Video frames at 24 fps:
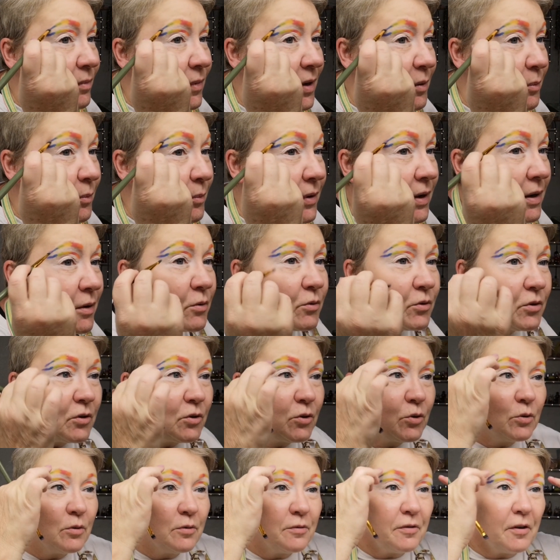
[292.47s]
My brows are
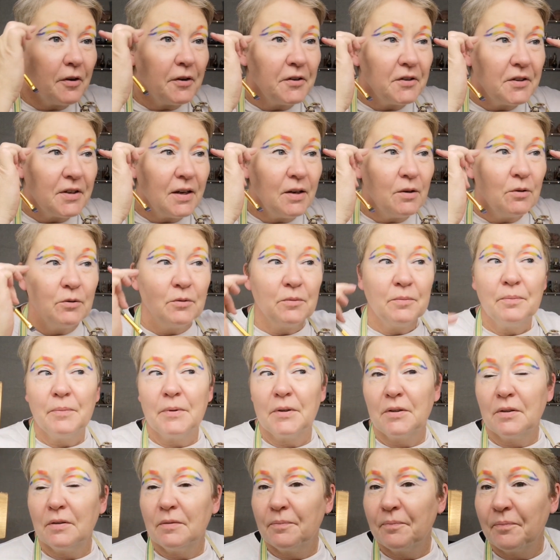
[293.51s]
too far down,
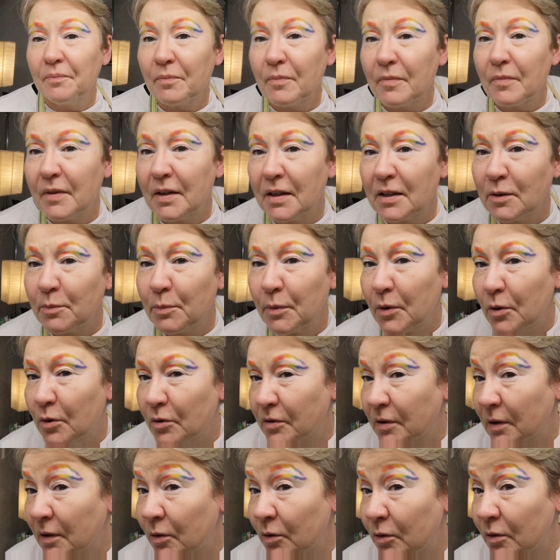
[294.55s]
but that's
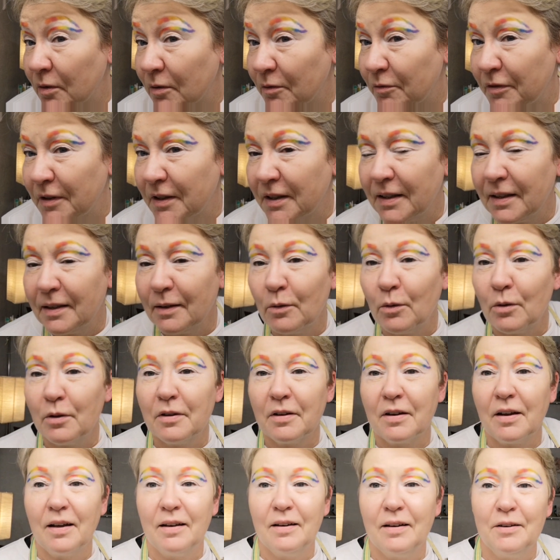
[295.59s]
because I couldn't fit in all
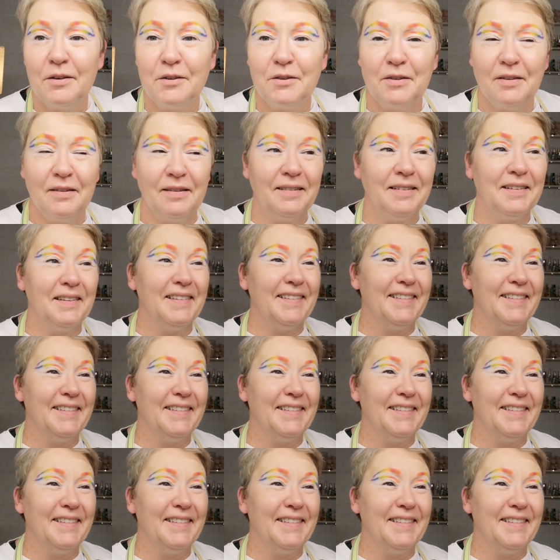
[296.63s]
the colors.